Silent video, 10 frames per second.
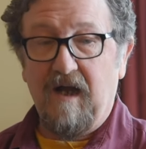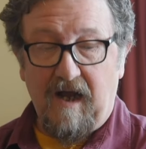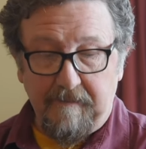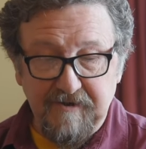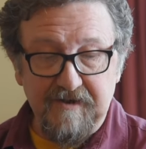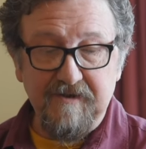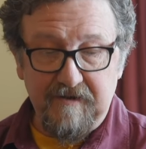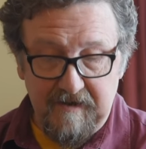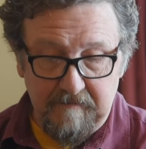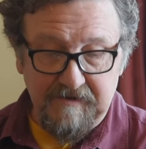Objects
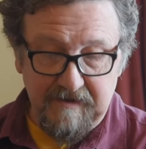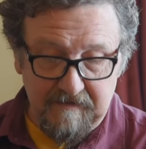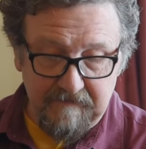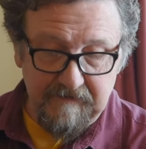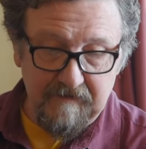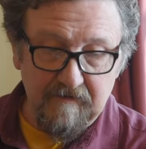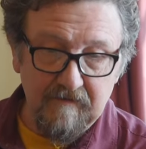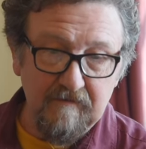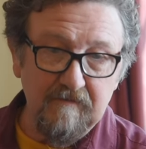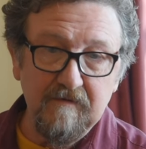are empty of their
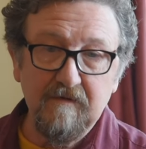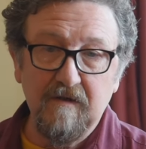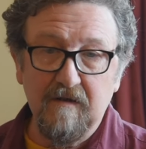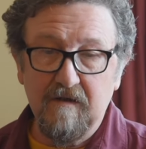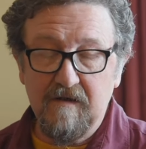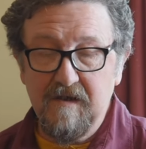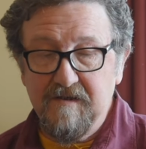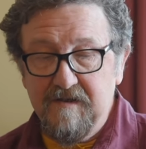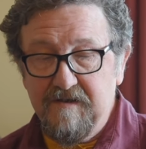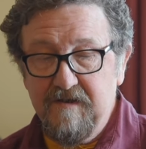own
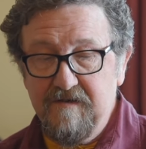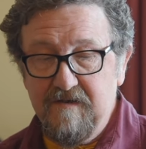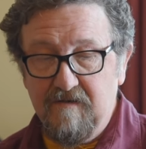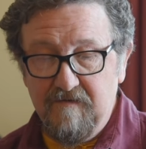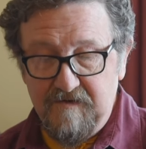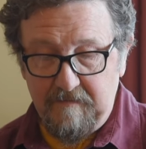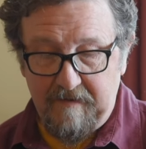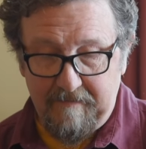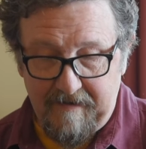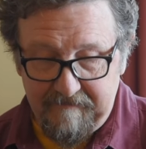existence, their own
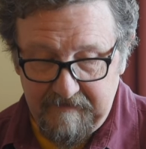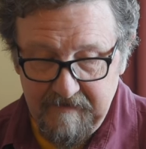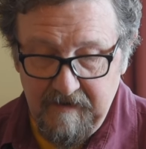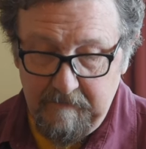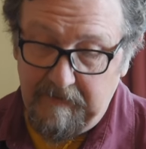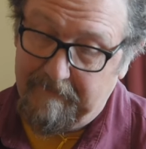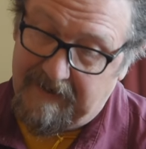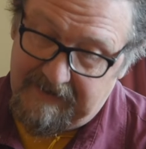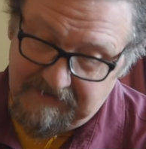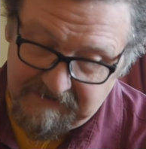Svabhāva, but
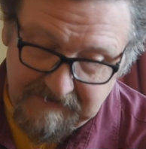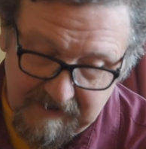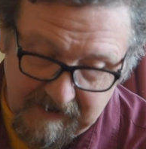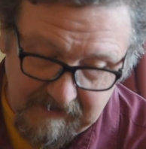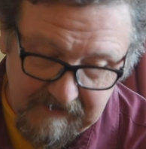mind is not.